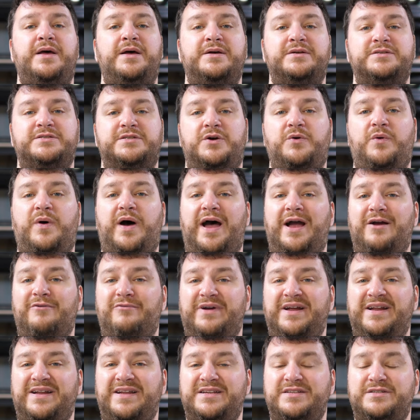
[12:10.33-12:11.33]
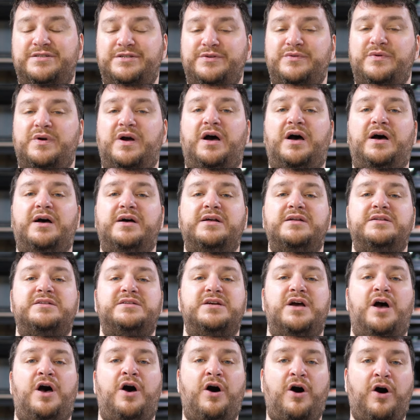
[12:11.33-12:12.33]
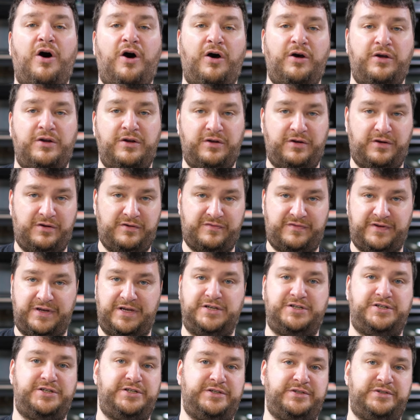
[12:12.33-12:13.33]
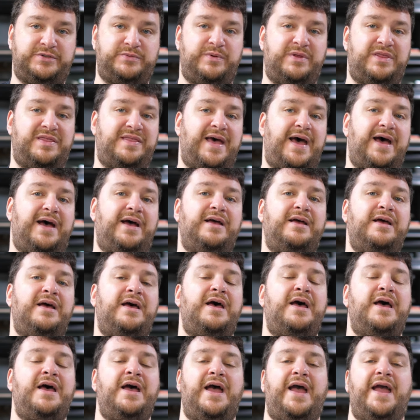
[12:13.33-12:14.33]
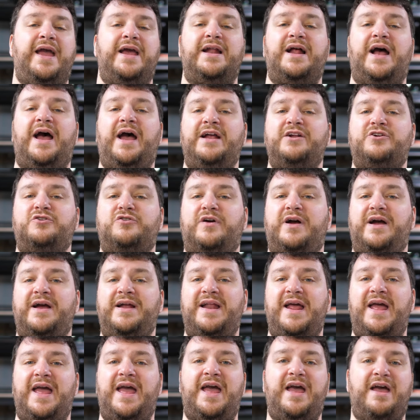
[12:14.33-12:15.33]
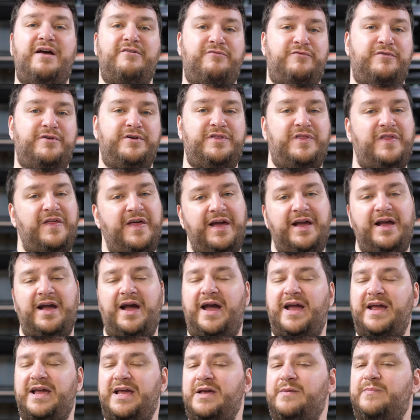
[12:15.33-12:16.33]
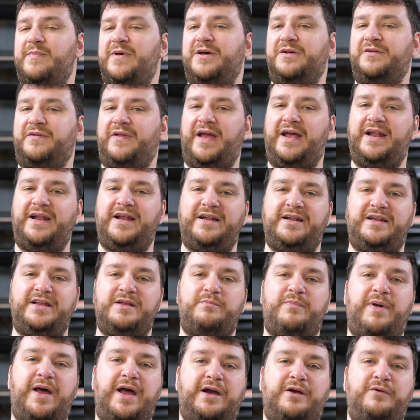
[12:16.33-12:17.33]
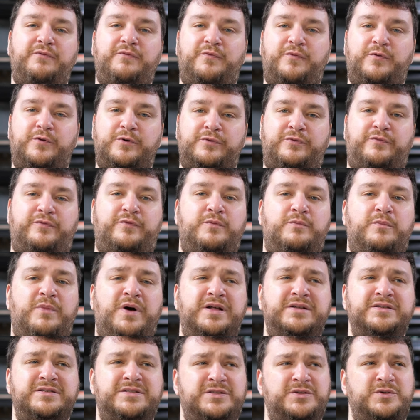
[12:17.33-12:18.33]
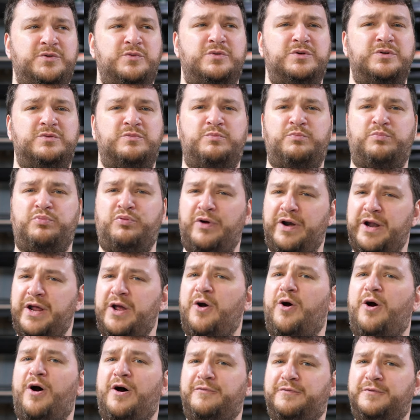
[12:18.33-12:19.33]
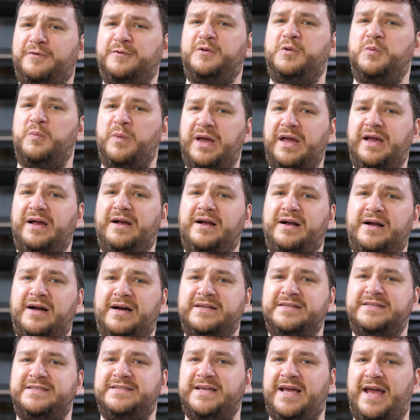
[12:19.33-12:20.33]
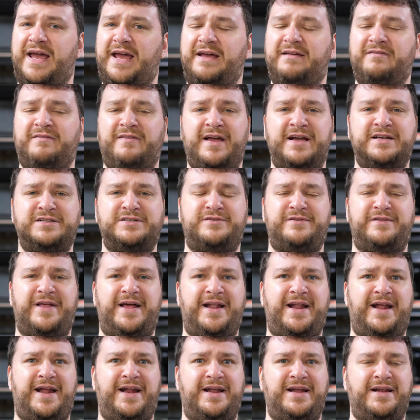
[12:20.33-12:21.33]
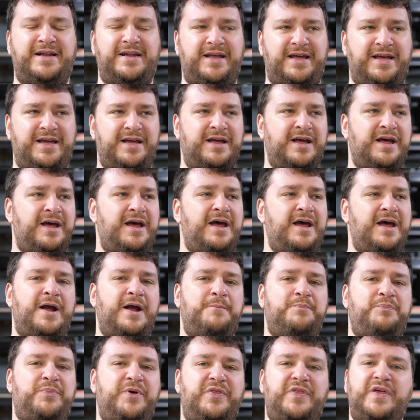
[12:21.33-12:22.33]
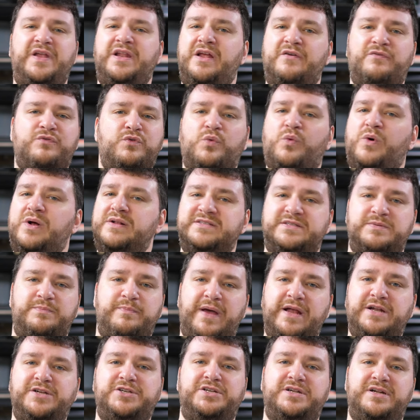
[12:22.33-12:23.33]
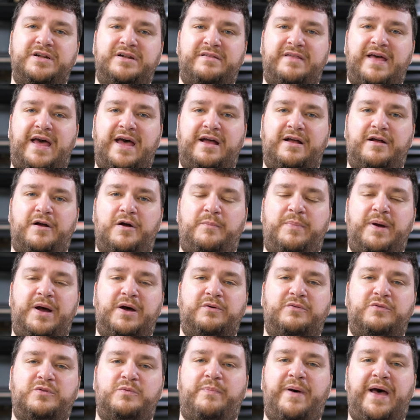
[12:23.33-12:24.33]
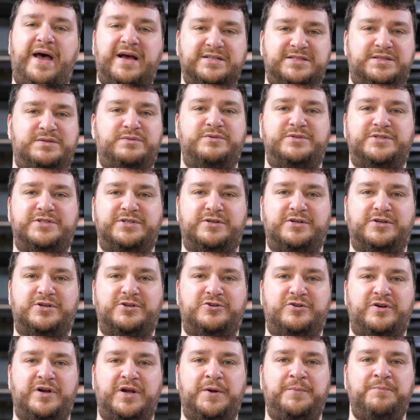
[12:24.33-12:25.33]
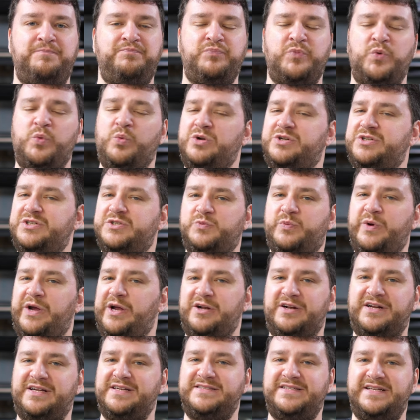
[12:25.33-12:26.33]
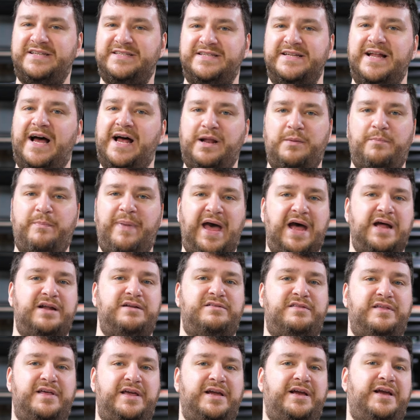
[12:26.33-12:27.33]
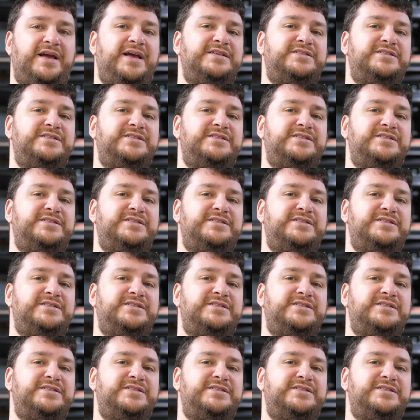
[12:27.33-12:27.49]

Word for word: So I ran into a ton of issues with that and I tried everything. I emailed NAD back and forth for months, who were pretty awful to me. Gotta say, thanks for that, NAD. But they never once mentioned that about the pass through circuitry, which is weird because it's not a bad thing.